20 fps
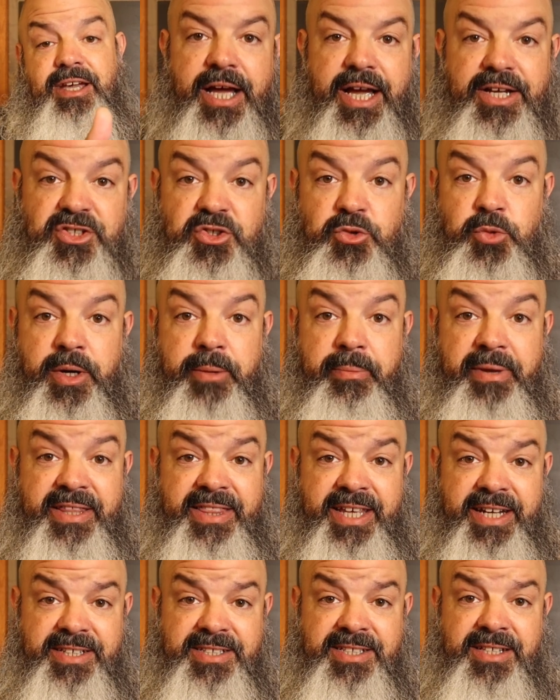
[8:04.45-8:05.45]
I just want to make
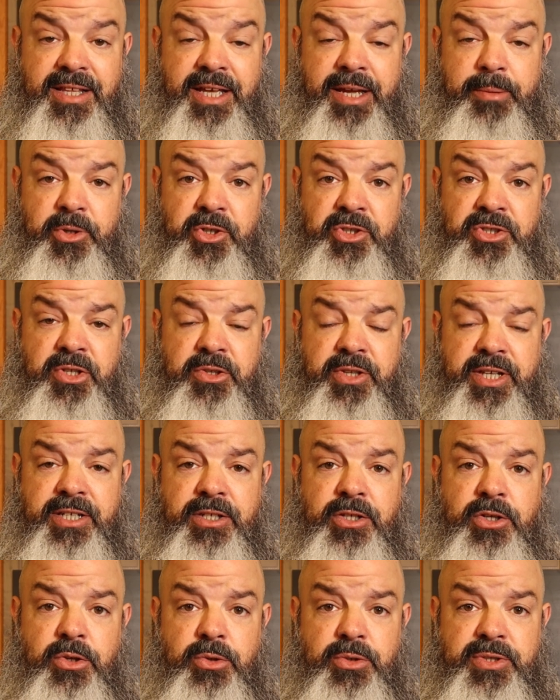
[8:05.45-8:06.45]
that disclaimer so that
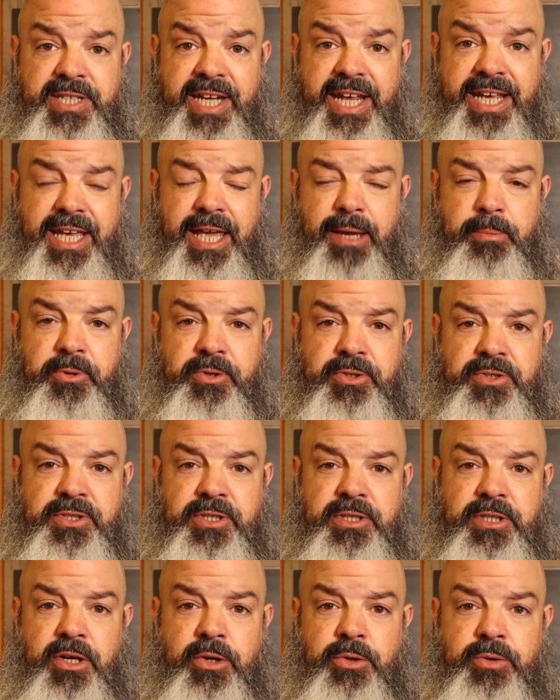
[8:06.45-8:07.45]
new snake keepers
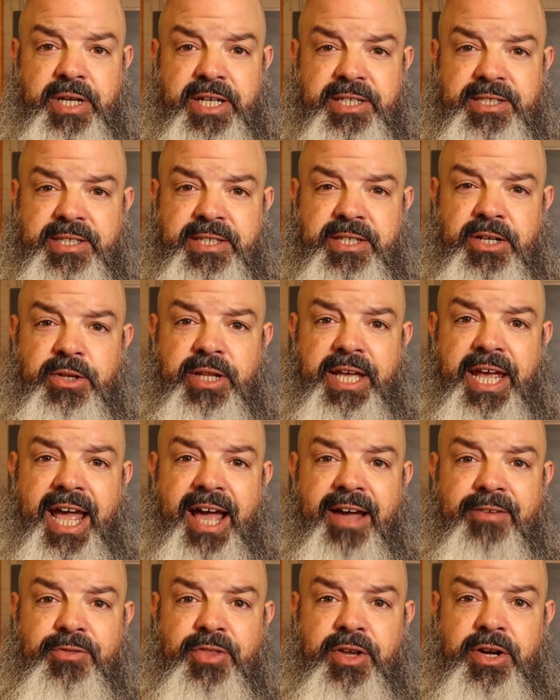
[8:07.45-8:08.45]
don't necessarily
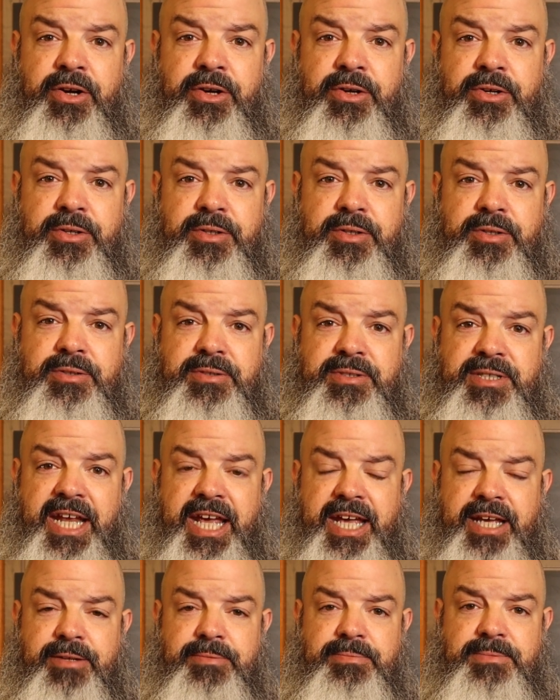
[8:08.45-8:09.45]
have their
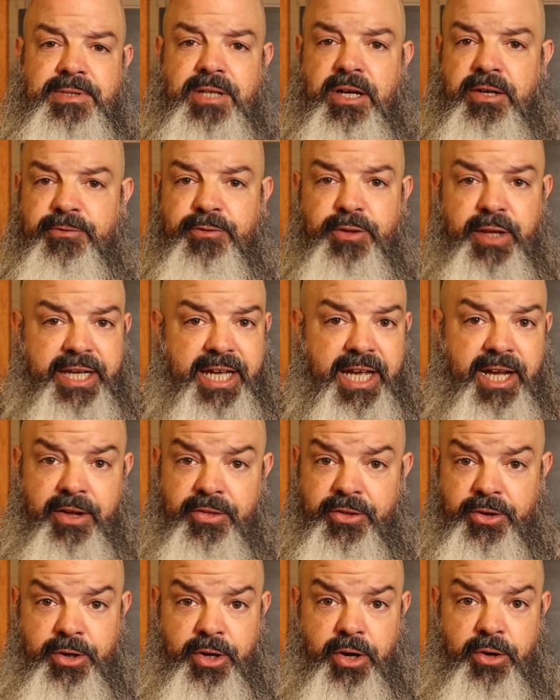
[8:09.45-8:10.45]
snake tongue flicking
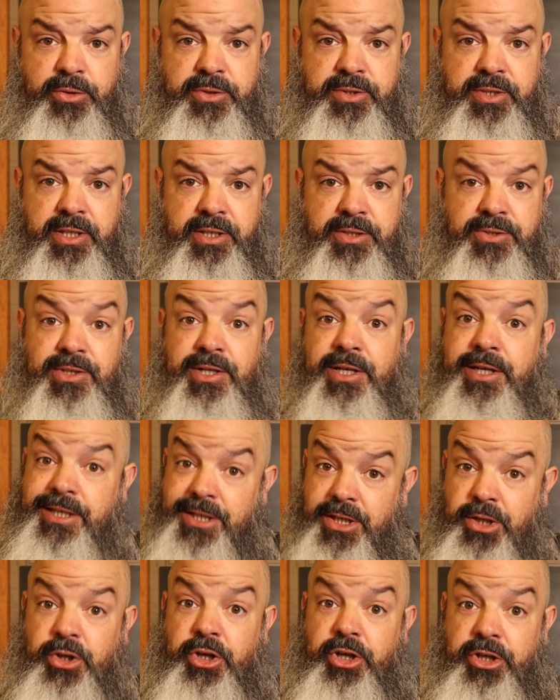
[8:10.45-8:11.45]
on their nose, because
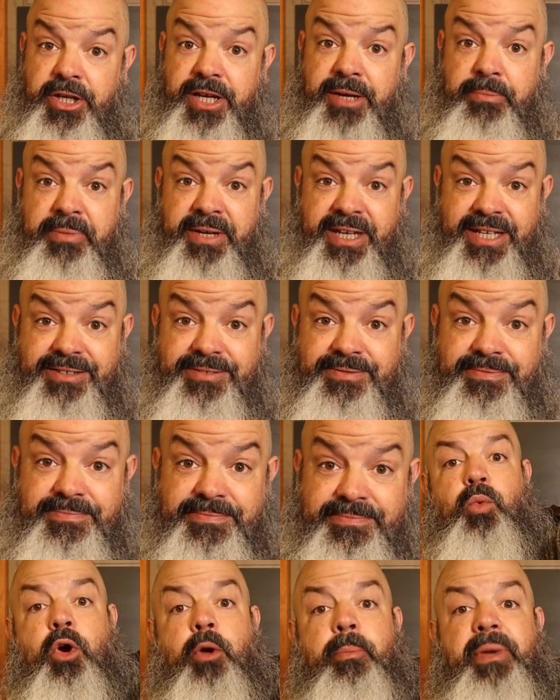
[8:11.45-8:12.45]
you could get bit.
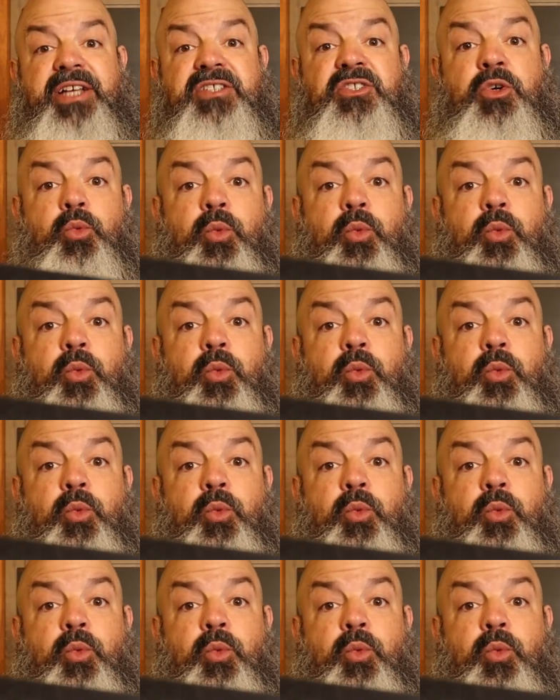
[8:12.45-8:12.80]
We're about to